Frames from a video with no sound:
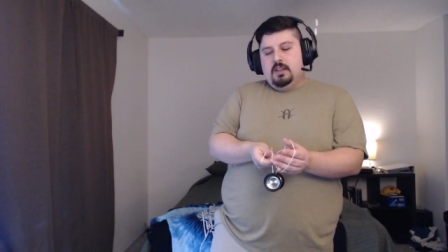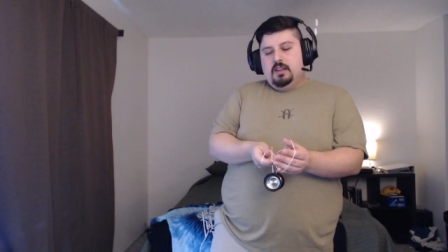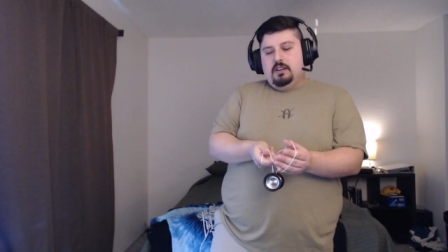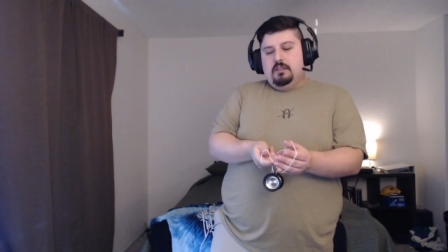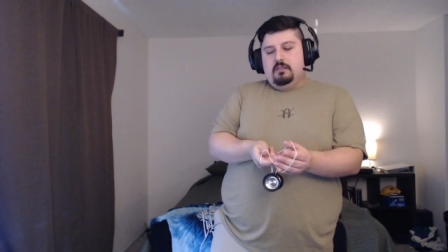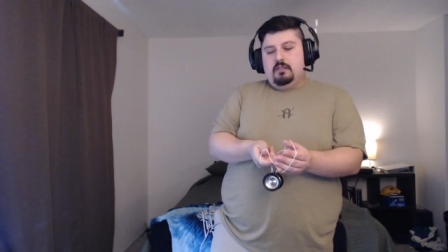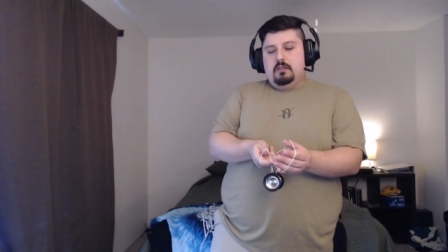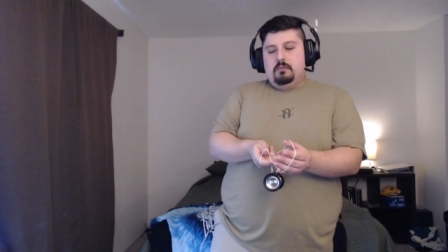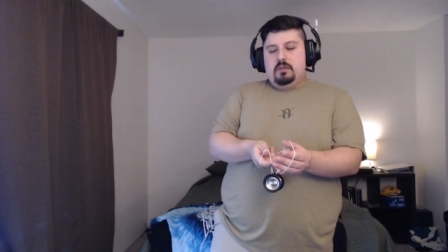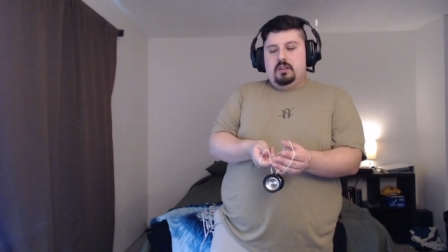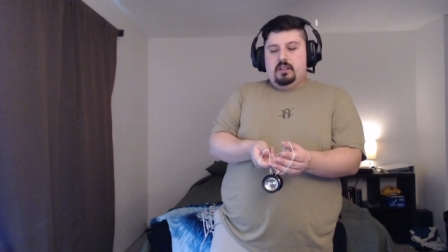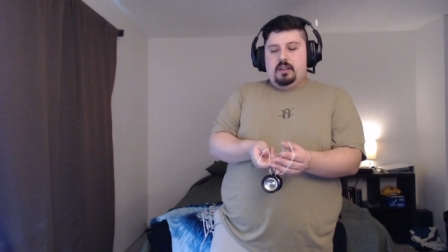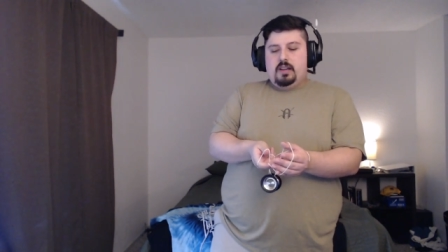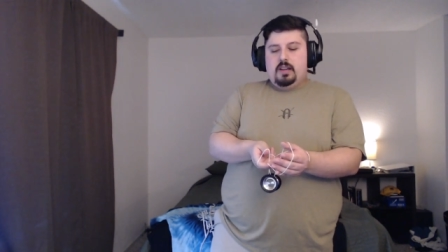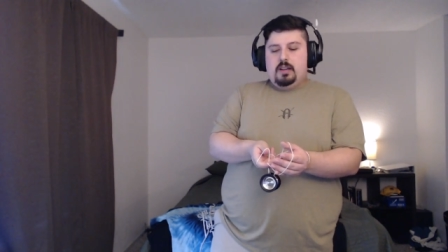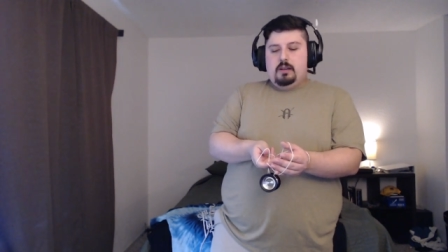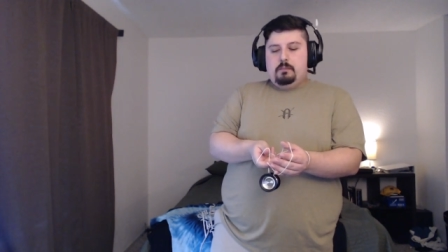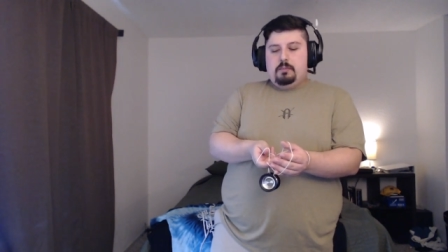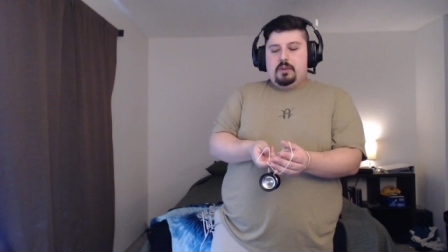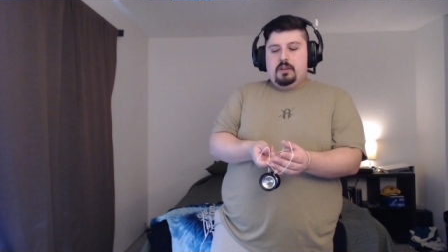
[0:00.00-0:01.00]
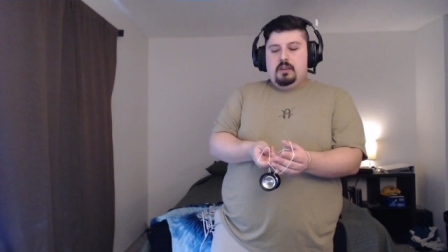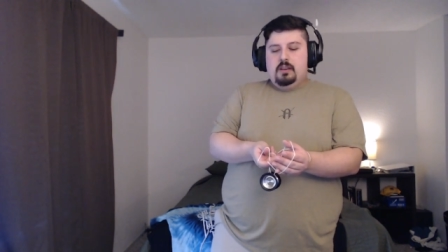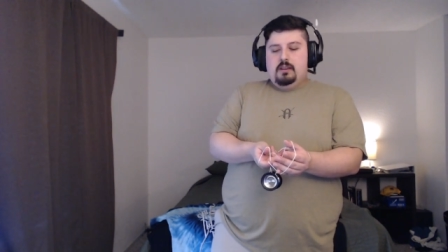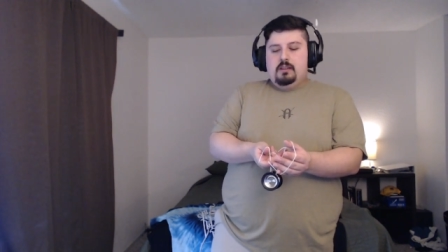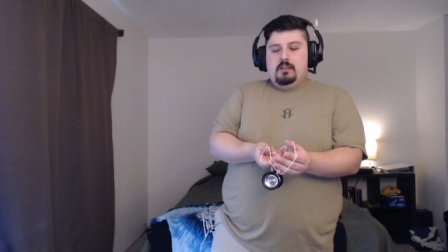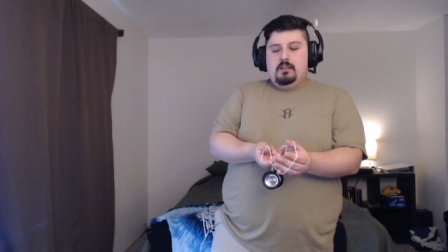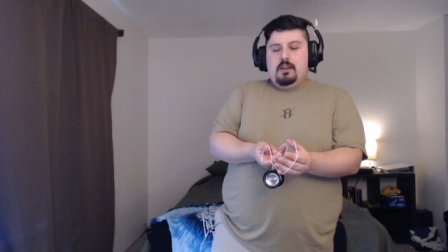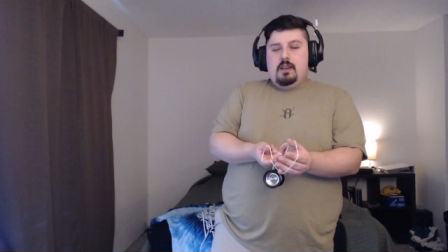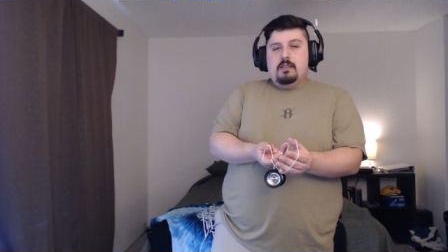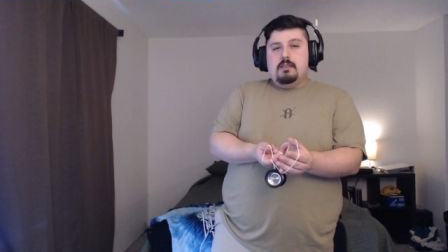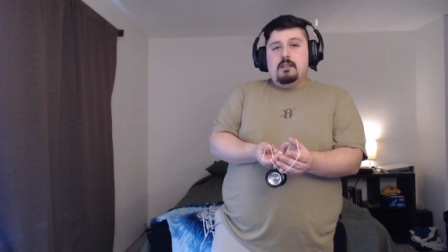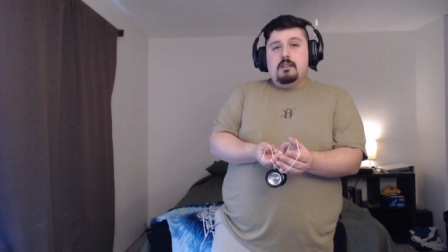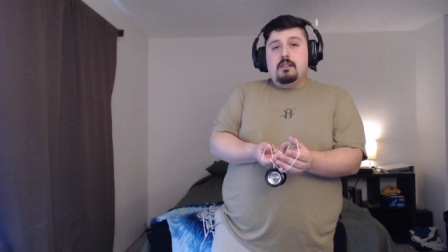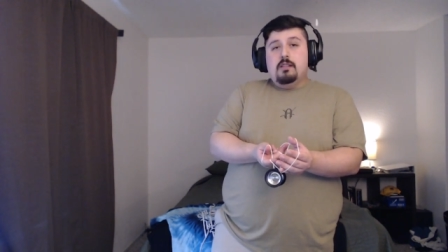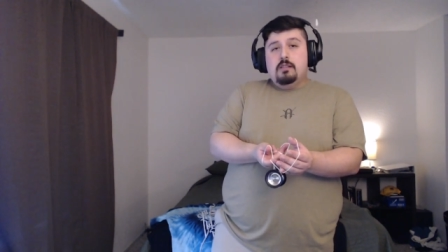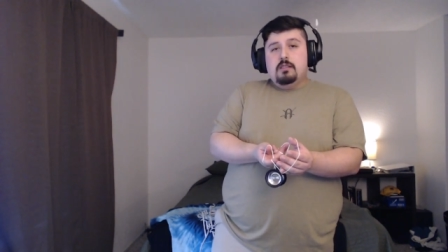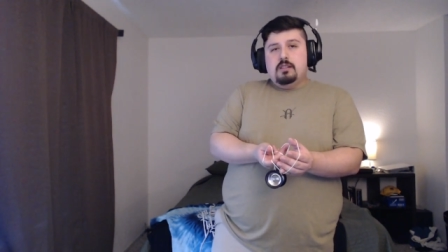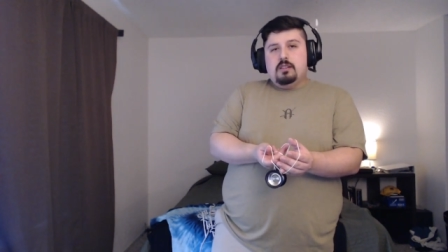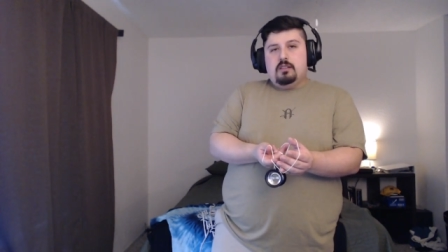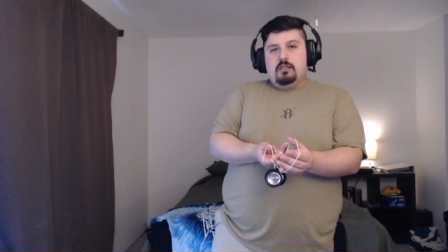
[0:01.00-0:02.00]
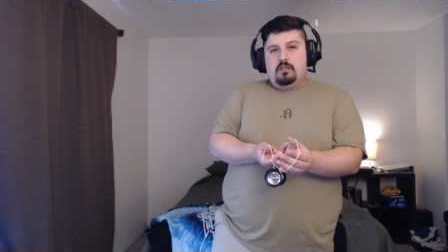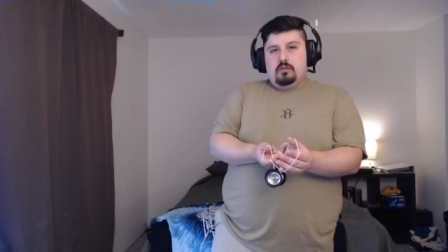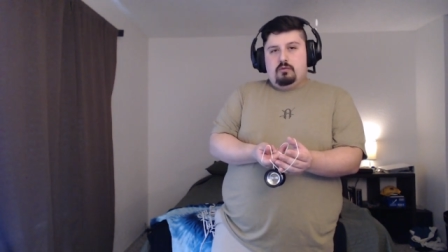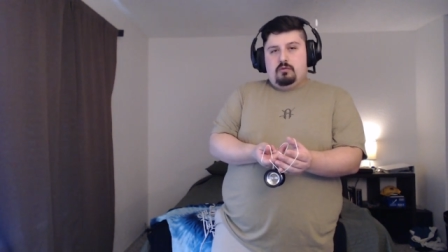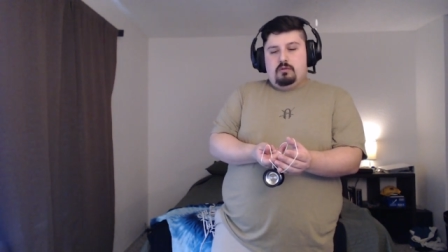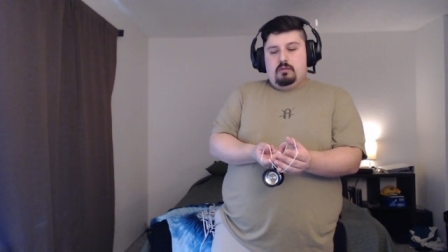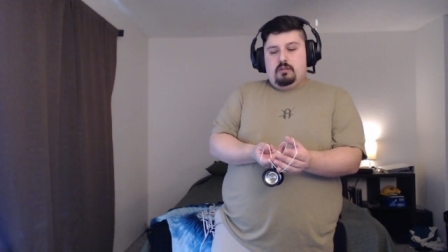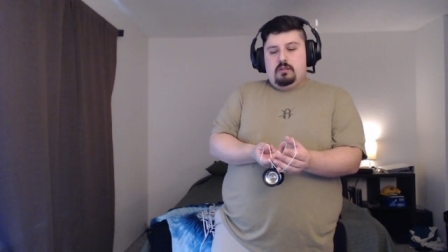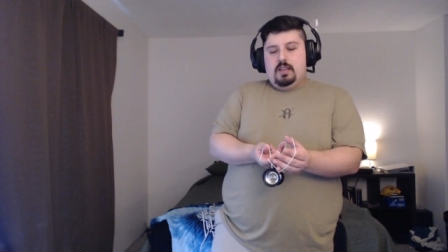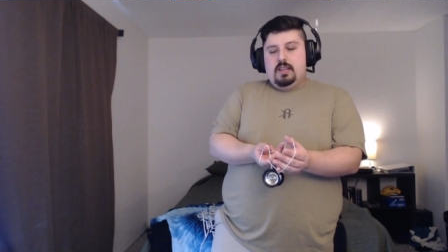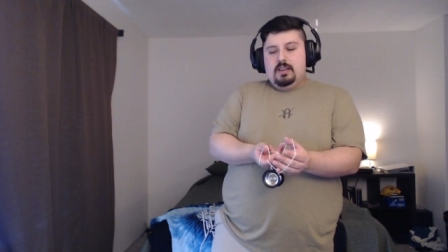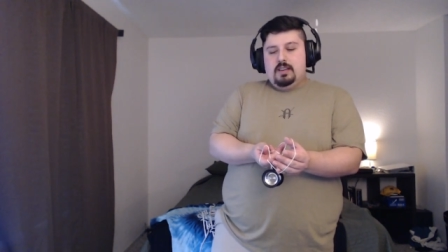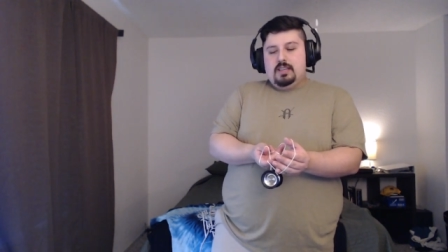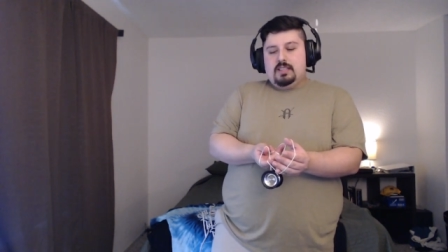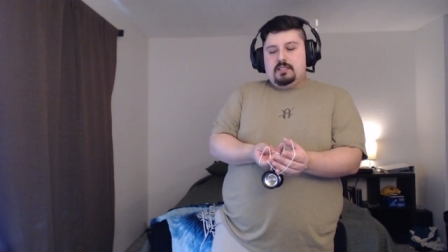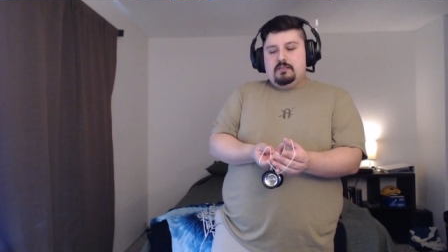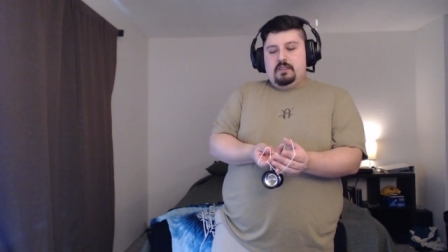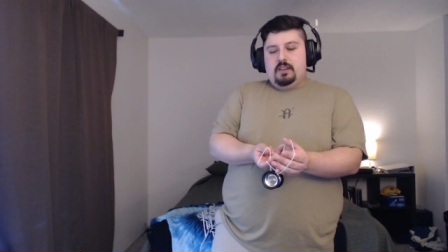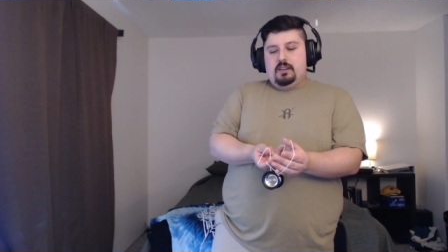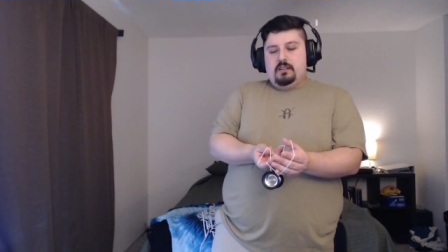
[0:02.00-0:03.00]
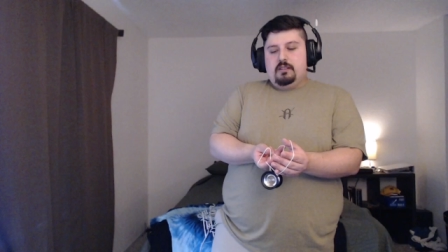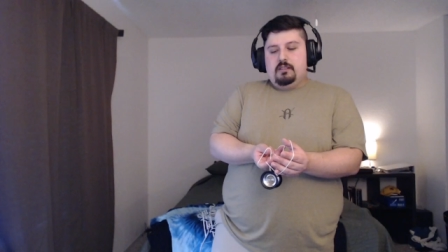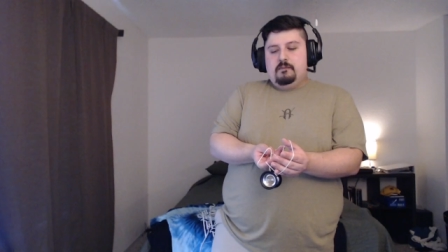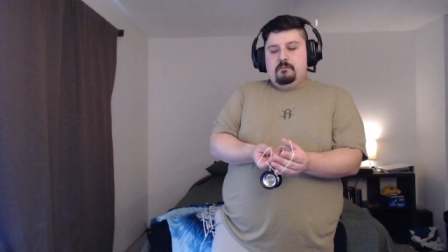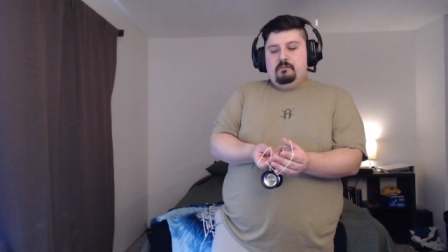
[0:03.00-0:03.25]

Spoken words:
You're going to pull it up and then hook your index finger,